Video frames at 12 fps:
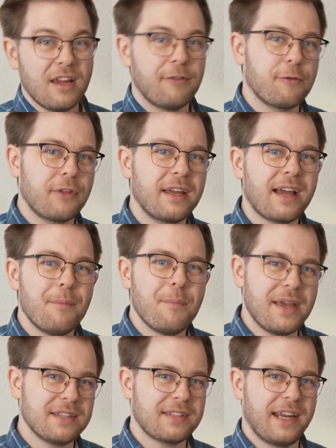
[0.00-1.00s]
If you think I
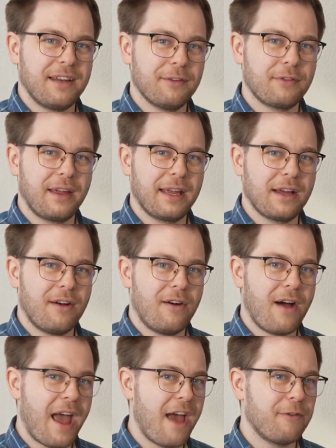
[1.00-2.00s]
missed anything
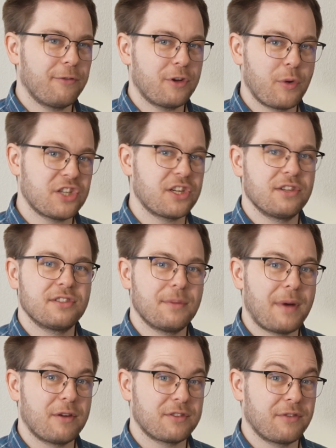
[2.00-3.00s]
or have questions
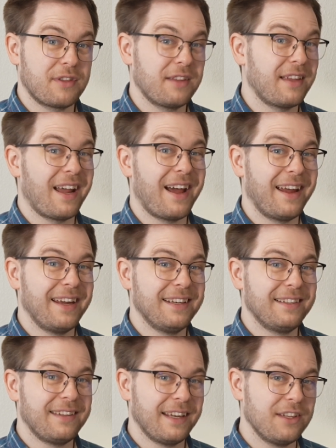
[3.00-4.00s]
about something that I
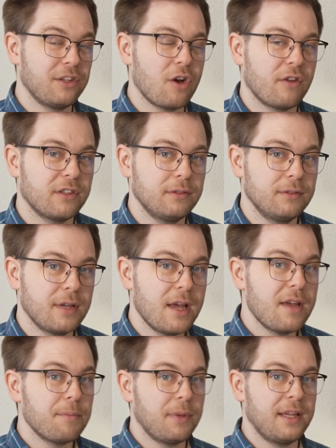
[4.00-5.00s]
didn't cover,
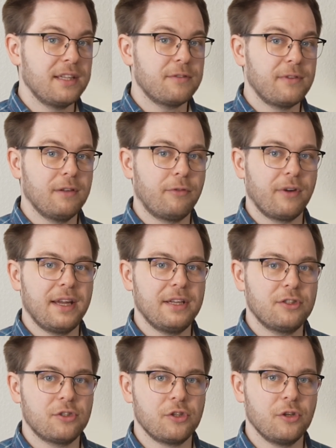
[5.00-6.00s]
please feel free
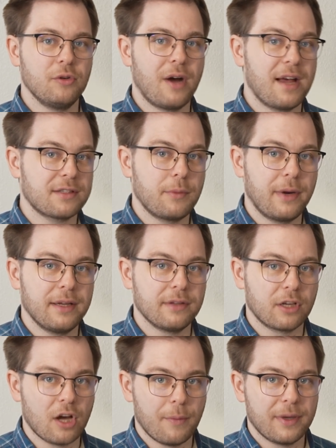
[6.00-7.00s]
to ask away in
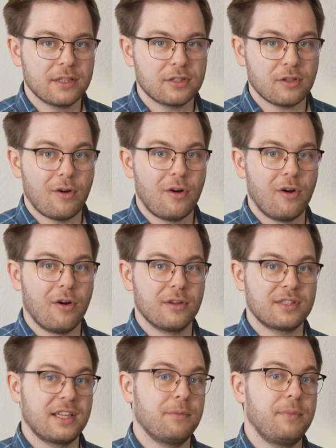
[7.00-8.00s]
the comments or
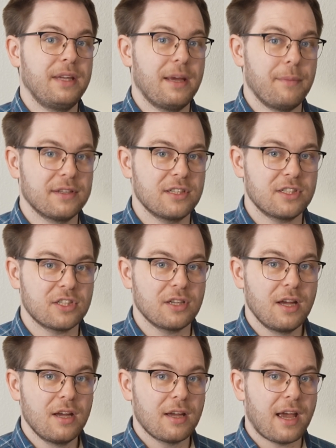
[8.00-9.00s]
send me a message
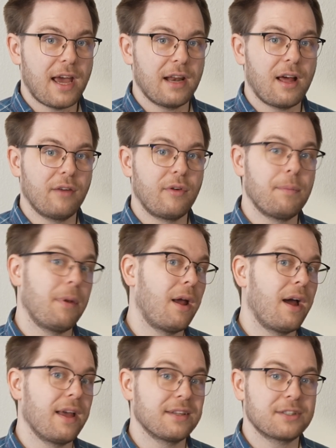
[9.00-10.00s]
and I'll
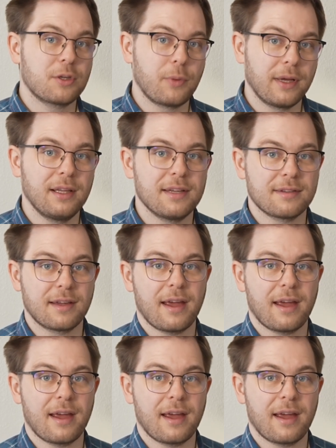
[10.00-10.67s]
reply as quickly as I